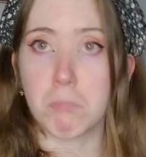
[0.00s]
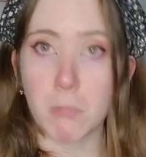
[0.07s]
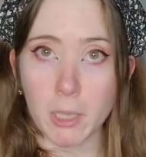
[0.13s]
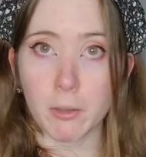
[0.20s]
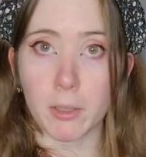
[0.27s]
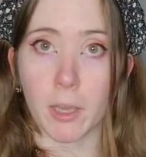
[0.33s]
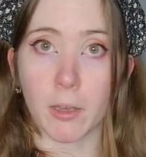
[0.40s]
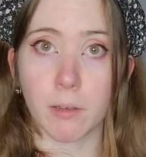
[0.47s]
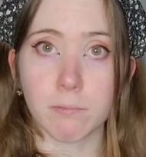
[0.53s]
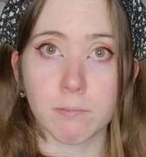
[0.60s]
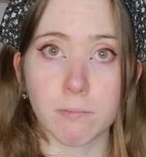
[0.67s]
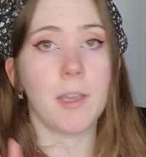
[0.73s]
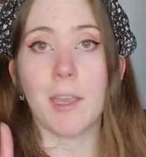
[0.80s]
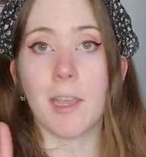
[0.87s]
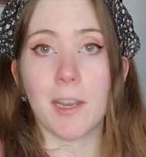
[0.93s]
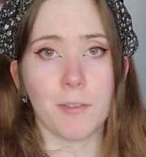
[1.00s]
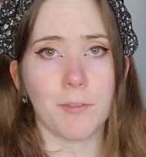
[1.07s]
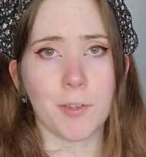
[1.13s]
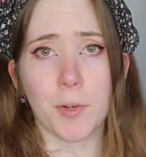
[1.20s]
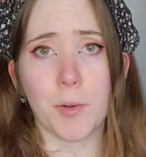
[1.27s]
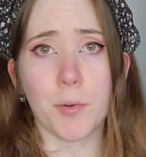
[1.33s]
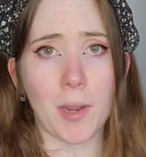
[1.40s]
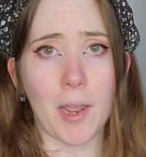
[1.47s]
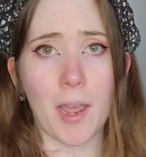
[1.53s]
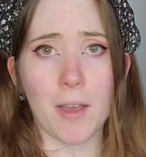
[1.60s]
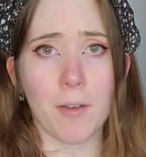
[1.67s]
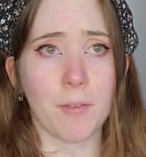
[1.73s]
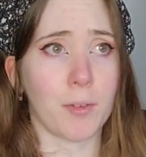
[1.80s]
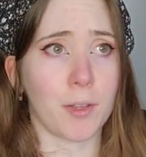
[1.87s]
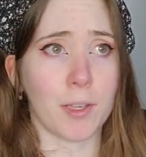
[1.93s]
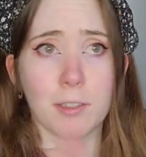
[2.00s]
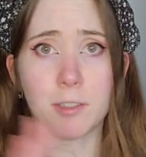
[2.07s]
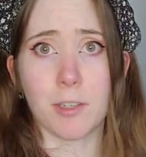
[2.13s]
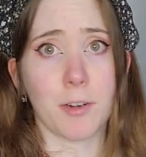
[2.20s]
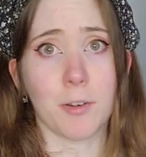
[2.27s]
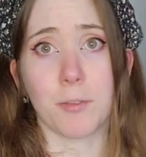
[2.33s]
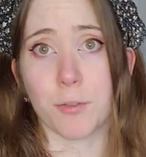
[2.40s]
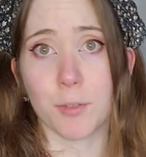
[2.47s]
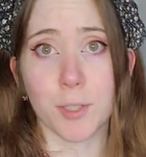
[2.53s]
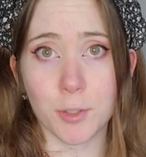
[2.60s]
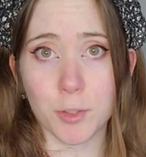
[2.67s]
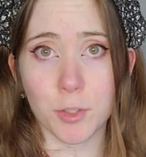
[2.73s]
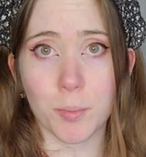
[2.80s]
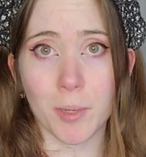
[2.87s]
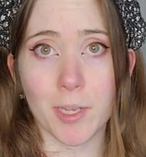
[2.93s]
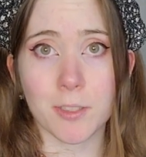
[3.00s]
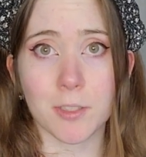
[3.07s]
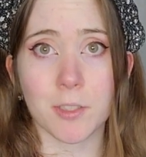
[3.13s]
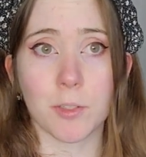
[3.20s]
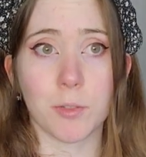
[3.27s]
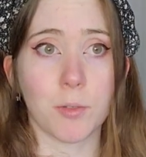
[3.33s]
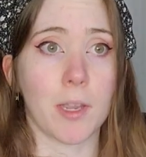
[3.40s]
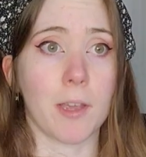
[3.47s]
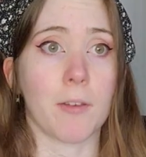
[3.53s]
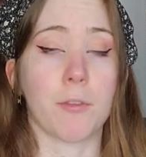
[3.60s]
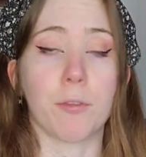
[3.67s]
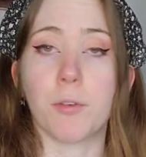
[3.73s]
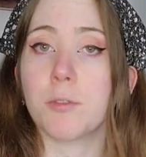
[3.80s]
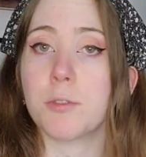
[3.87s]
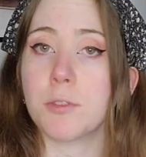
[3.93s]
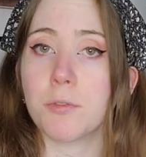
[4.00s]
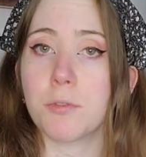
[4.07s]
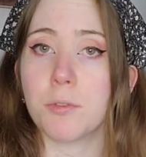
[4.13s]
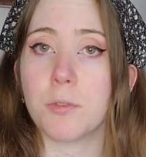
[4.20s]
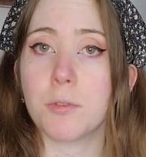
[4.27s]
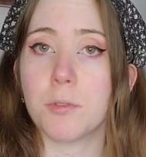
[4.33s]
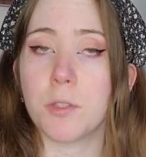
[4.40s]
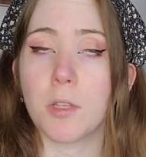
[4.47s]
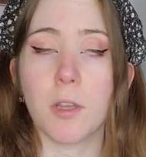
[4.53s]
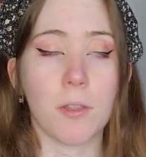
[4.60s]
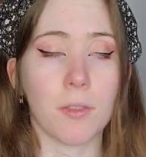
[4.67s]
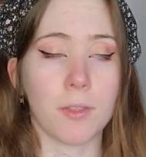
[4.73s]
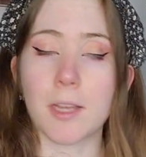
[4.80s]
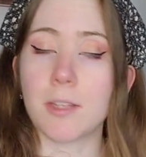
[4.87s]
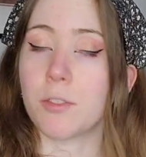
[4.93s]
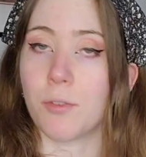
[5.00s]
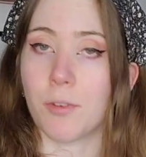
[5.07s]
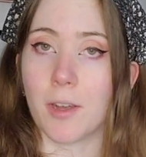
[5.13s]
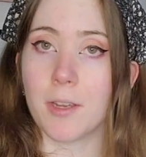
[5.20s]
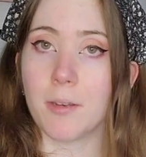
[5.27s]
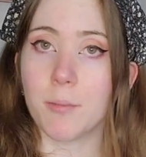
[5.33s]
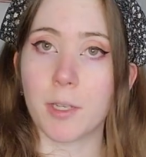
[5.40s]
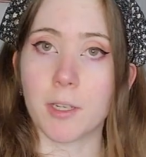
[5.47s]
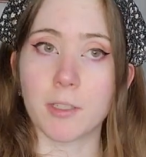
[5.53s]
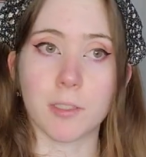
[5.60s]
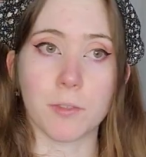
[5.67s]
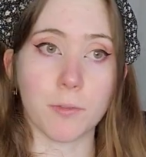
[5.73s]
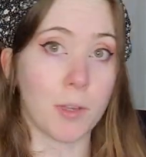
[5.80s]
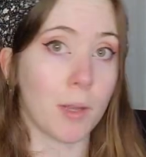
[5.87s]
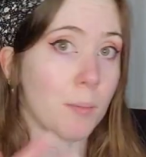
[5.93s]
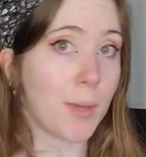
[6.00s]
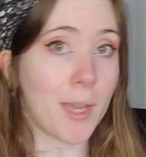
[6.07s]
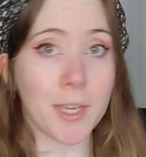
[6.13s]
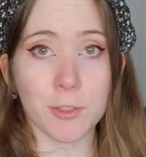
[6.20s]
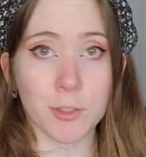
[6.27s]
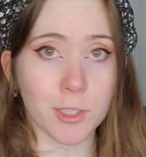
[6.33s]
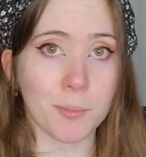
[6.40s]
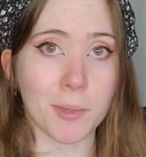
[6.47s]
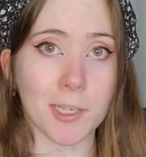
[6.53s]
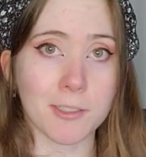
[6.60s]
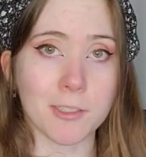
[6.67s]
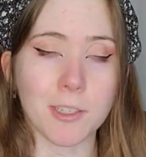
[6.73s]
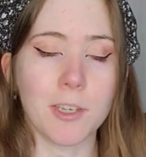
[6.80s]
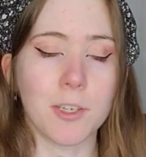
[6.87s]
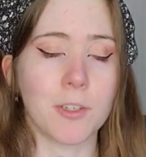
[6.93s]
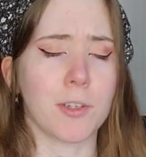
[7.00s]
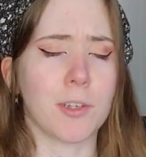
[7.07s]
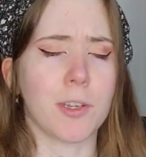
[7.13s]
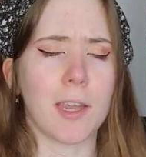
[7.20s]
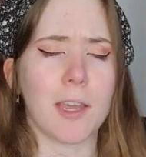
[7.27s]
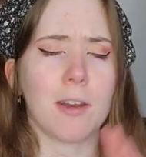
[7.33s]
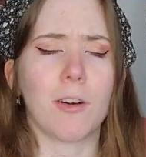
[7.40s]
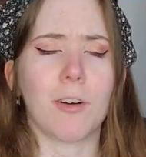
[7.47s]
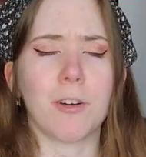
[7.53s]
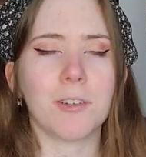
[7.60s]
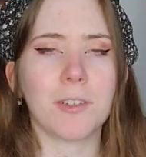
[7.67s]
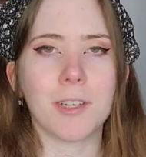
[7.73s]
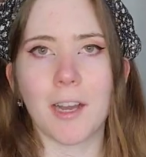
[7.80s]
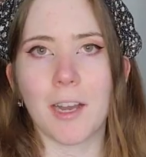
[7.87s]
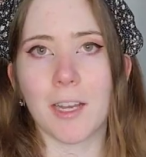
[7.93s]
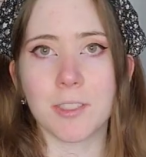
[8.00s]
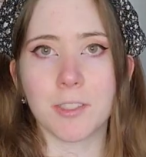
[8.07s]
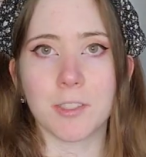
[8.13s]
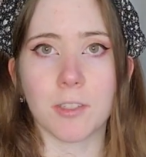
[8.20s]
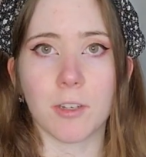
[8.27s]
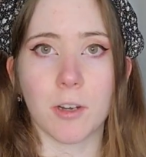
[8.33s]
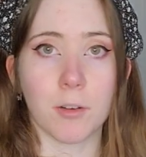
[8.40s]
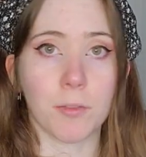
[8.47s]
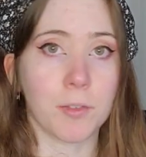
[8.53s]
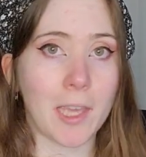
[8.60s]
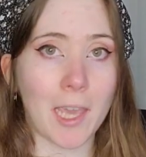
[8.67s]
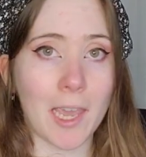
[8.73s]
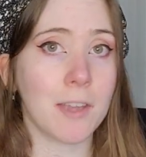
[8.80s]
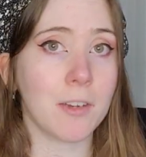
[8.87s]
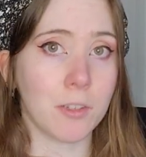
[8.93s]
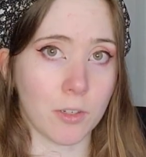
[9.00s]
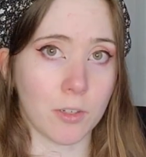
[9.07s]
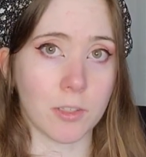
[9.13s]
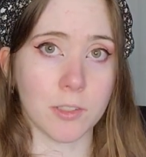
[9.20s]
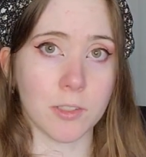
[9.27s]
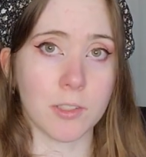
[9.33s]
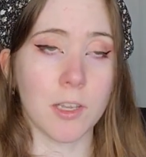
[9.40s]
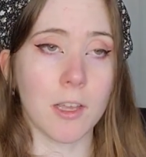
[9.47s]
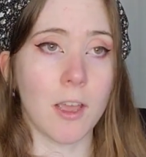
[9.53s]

Hell yeah. And if you don't have like a ton of freezer space to get frozen foods, that's fine because if you got pantry space, you can get all kinds of canned goods.